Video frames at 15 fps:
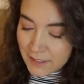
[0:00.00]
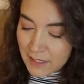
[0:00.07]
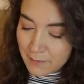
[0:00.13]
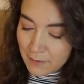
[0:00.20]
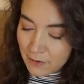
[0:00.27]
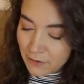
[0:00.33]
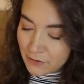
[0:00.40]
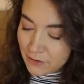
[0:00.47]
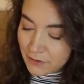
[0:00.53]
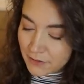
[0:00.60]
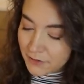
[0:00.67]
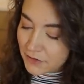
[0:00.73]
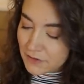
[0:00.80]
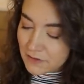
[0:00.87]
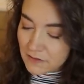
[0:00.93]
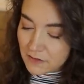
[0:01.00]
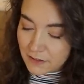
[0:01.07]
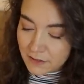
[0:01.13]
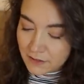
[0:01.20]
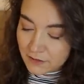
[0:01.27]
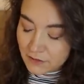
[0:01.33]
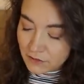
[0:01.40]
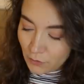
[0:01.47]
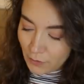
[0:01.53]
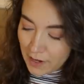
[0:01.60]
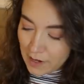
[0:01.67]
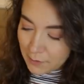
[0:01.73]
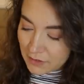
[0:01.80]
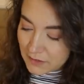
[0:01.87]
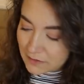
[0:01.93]
came out earlier this year, and so
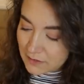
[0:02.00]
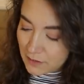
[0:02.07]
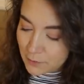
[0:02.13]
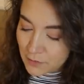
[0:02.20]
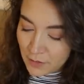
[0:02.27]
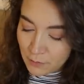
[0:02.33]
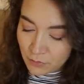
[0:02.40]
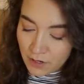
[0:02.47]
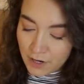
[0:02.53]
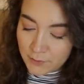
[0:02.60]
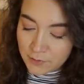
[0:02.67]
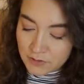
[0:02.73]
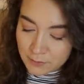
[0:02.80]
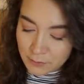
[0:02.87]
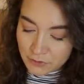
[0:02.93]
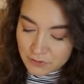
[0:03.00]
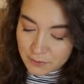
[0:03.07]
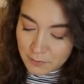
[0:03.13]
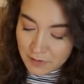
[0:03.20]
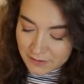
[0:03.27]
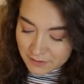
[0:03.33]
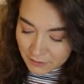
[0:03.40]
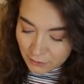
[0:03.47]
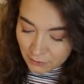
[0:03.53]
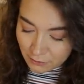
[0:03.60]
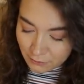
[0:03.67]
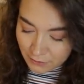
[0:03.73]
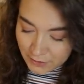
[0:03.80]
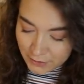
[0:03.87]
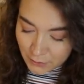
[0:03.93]
happy to celebrate Pride with the most amazing
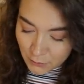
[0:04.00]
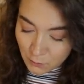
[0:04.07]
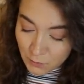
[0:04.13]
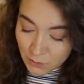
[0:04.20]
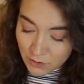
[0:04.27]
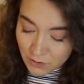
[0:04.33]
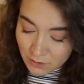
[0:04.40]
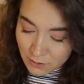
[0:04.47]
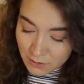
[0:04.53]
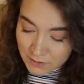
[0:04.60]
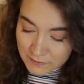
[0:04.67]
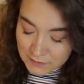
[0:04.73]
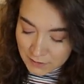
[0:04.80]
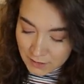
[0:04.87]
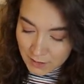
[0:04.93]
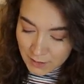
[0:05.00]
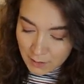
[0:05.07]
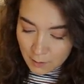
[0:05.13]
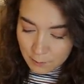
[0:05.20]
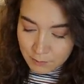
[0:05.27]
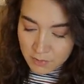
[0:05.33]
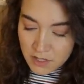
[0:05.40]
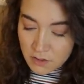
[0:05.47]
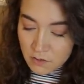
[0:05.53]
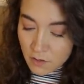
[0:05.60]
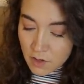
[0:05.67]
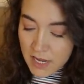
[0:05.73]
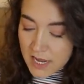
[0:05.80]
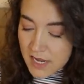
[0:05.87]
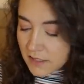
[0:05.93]
girlfriend in the world.
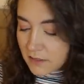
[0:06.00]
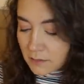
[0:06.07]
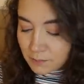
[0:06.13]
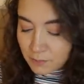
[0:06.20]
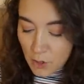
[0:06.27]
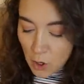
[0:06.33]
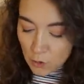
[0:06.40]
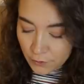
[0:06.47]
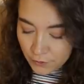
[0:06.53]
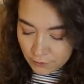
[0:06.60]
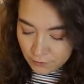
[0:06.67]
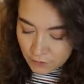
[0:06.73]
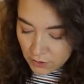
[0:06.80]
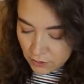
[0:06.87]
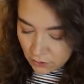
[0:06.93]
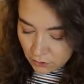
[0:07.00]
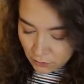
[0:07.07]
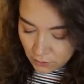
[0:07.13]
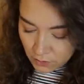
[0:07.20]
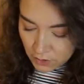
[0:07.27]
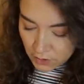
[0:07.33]
Beauties, both of you.